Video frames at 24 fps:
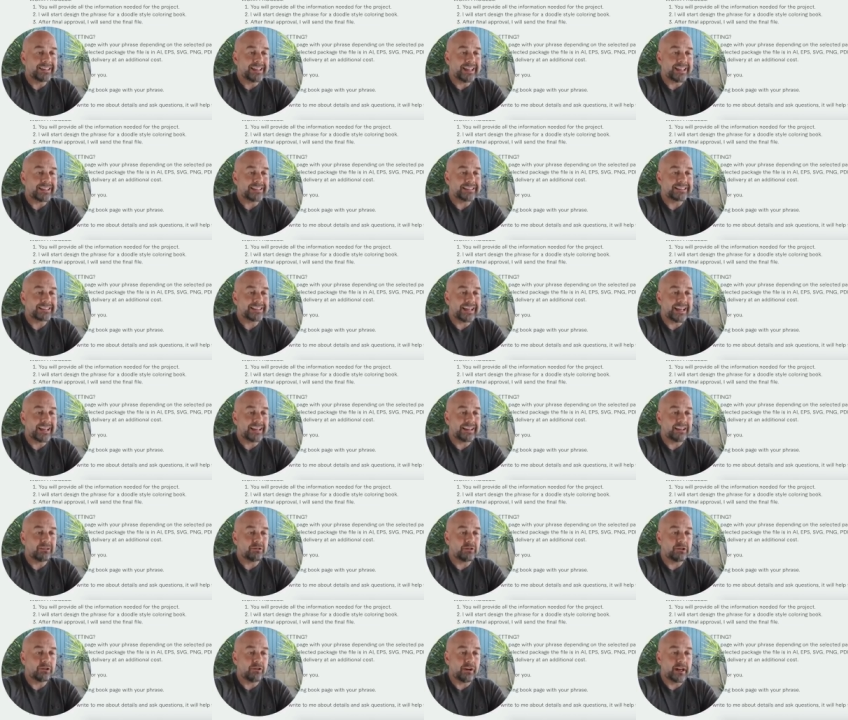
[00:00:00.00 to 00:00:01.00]
they say
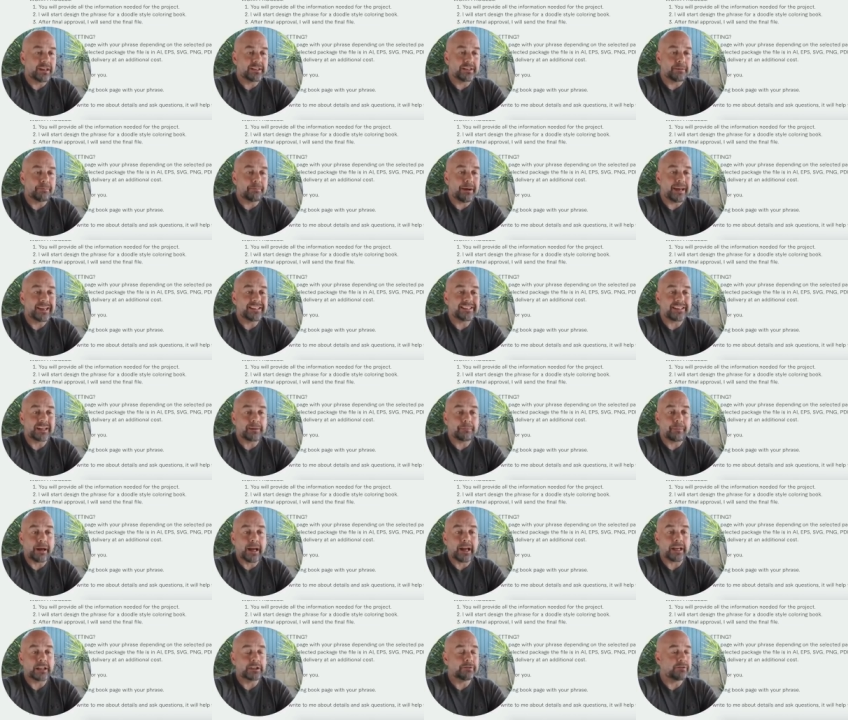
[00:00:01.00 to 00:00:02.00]
they'll create a basic
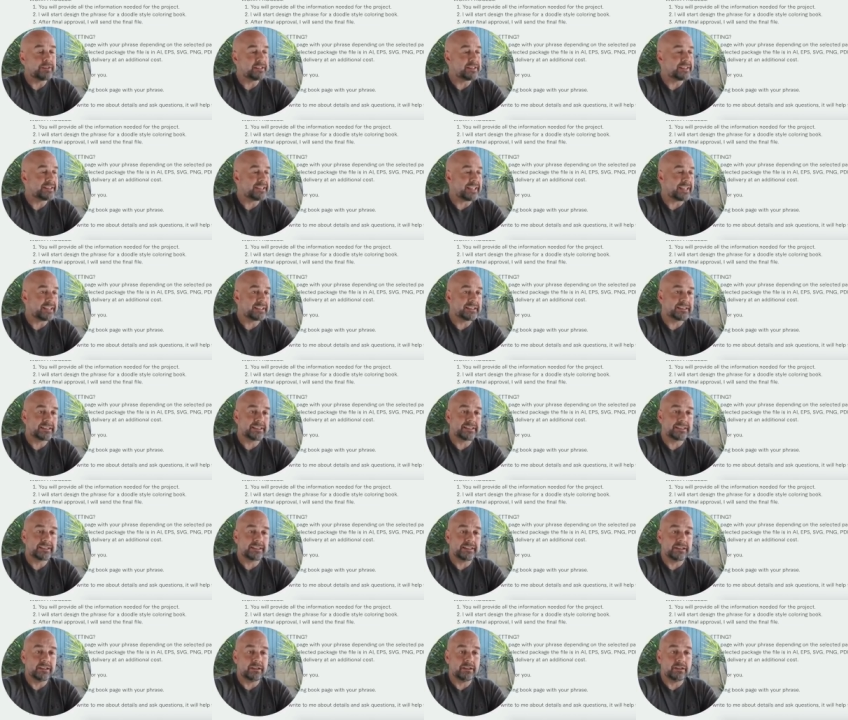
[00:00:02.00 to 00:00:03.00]
page for
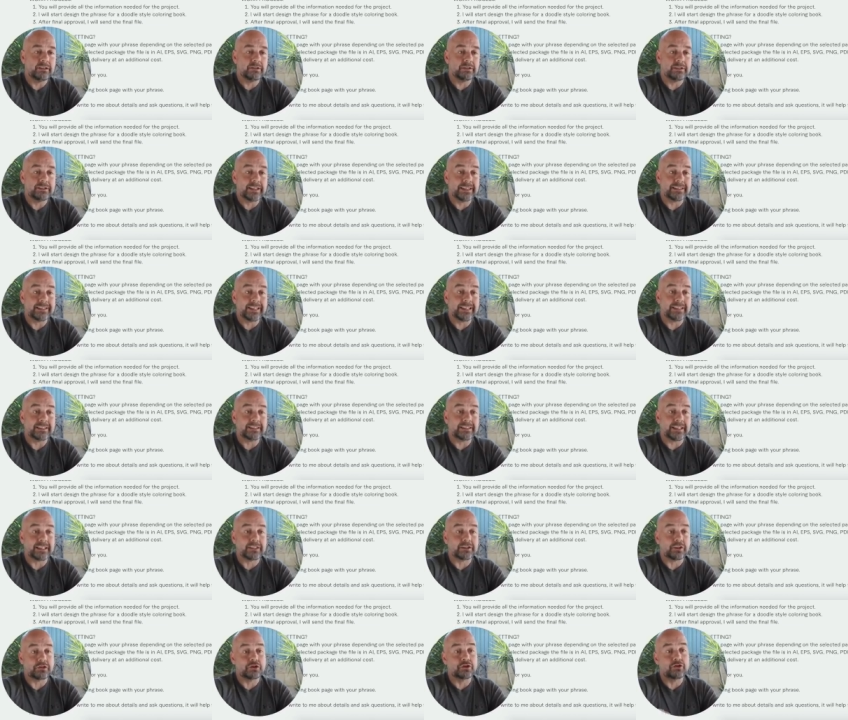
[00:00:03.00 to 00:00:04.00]
six, uh, says here,
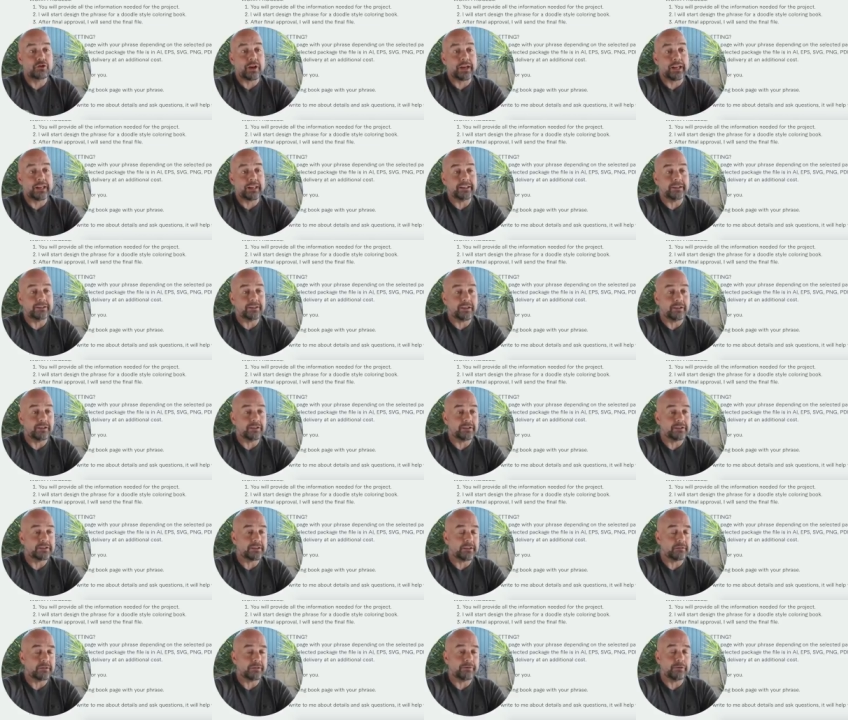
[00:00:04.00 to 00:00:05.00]
six Australian dollars,
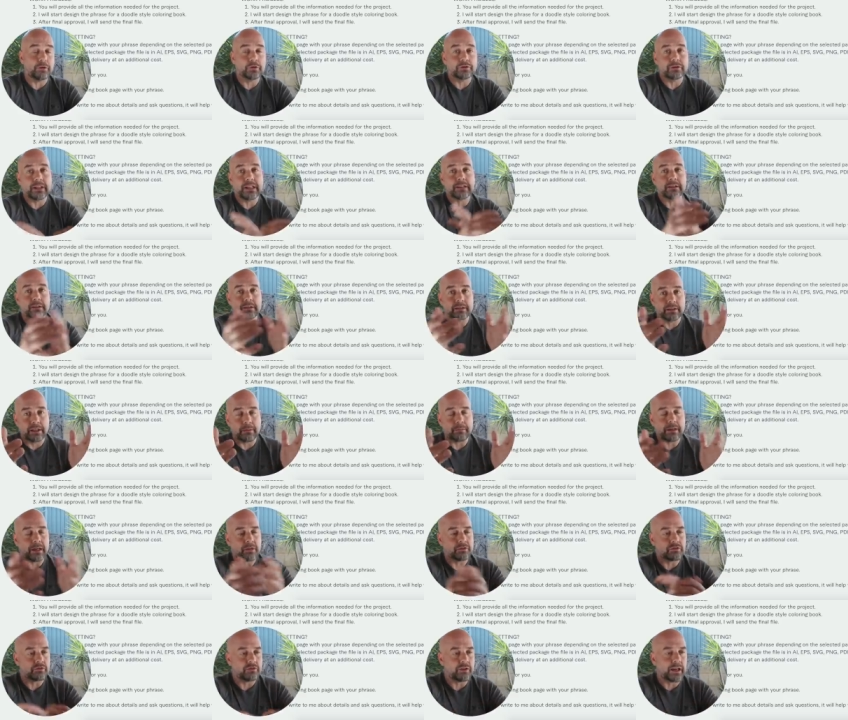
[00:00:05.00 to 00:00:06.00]
74 cents, because I'm
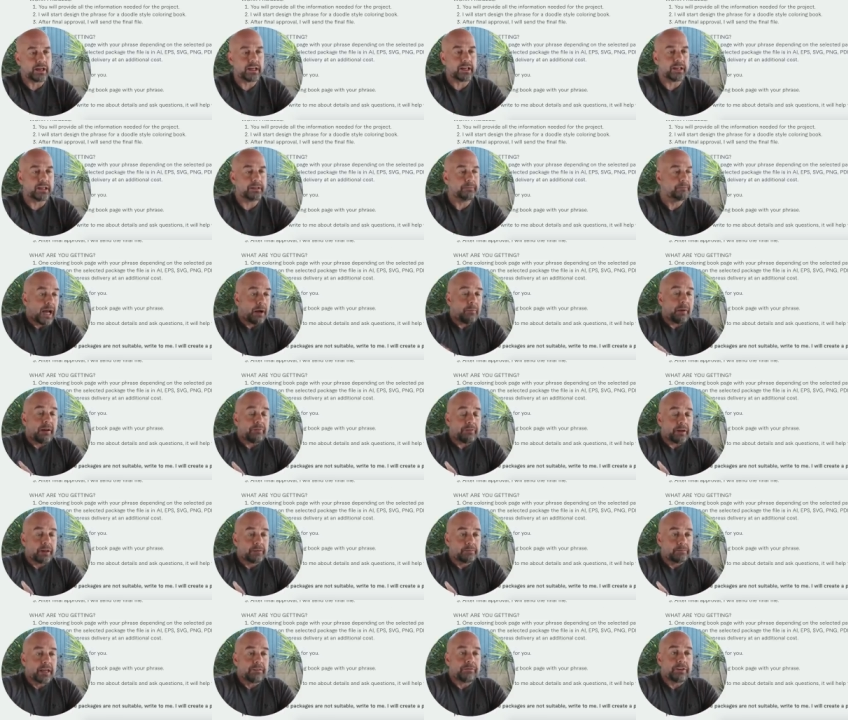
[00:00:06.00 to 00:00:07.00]
in Australia.
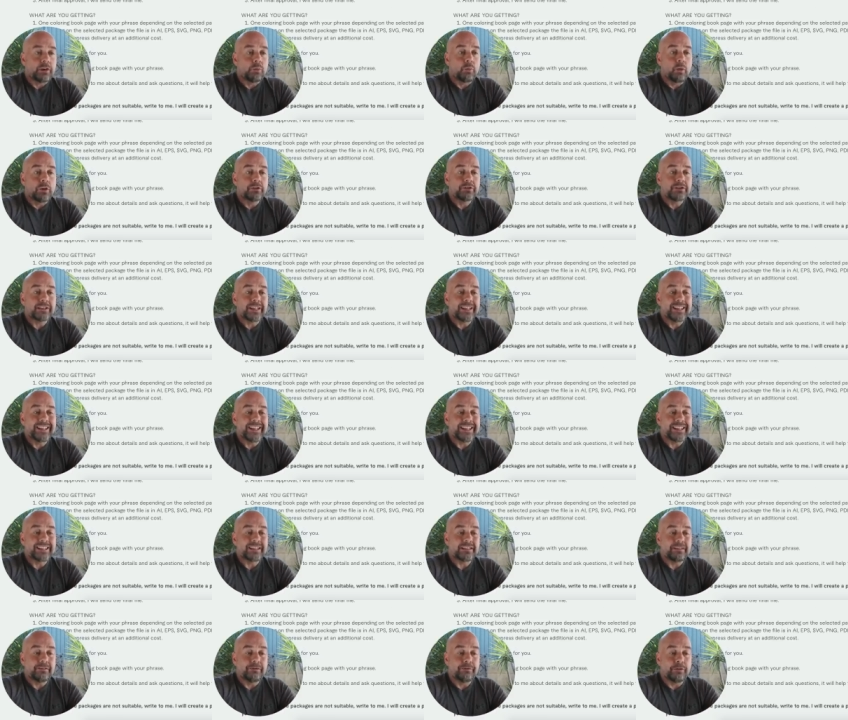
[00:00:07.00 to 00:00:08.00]
However, if you wanted
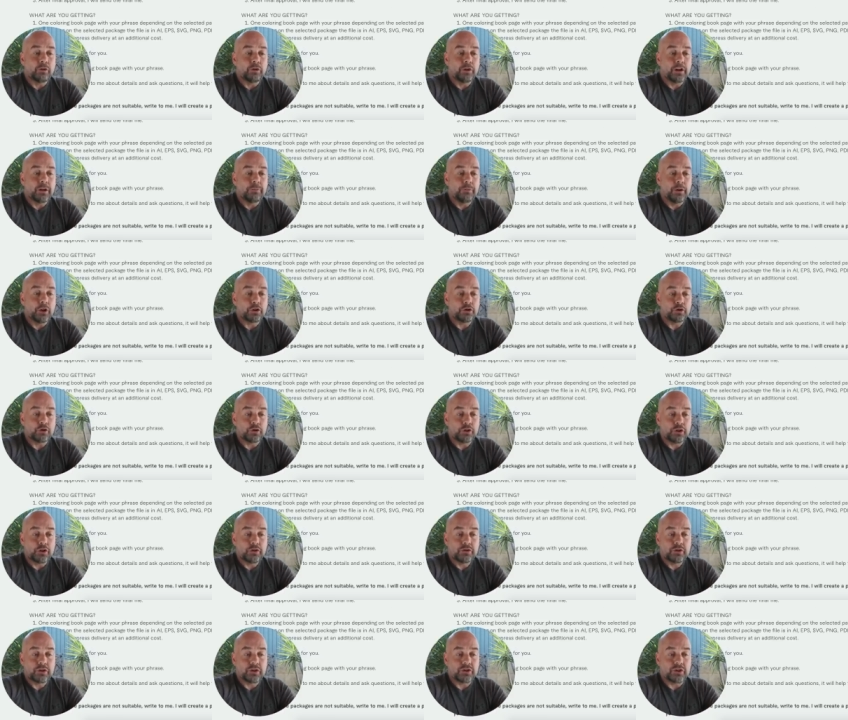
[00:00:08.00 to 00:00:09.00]
this for commercial
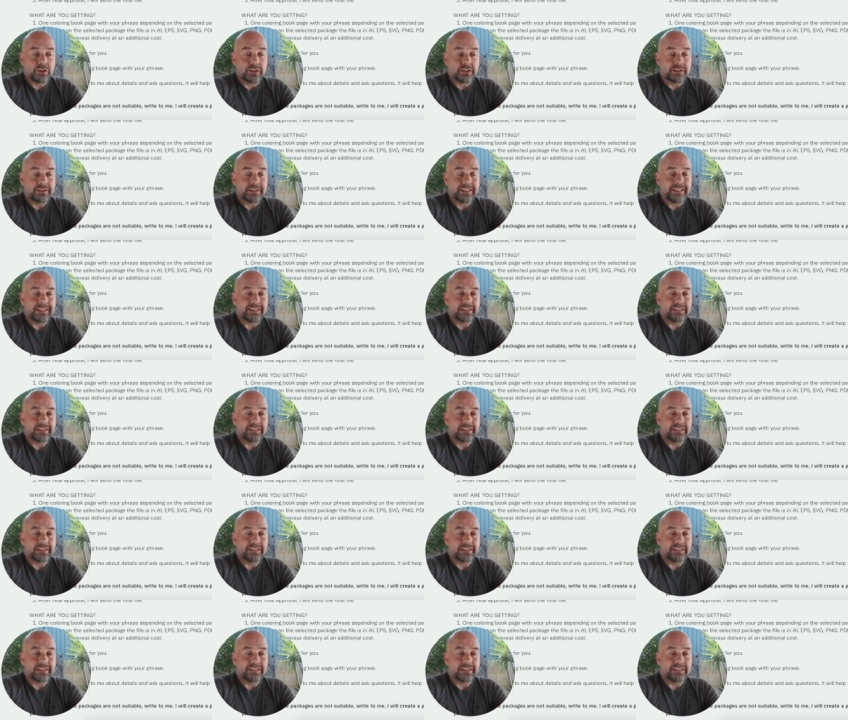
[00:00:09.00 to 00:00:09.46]
use, because you can see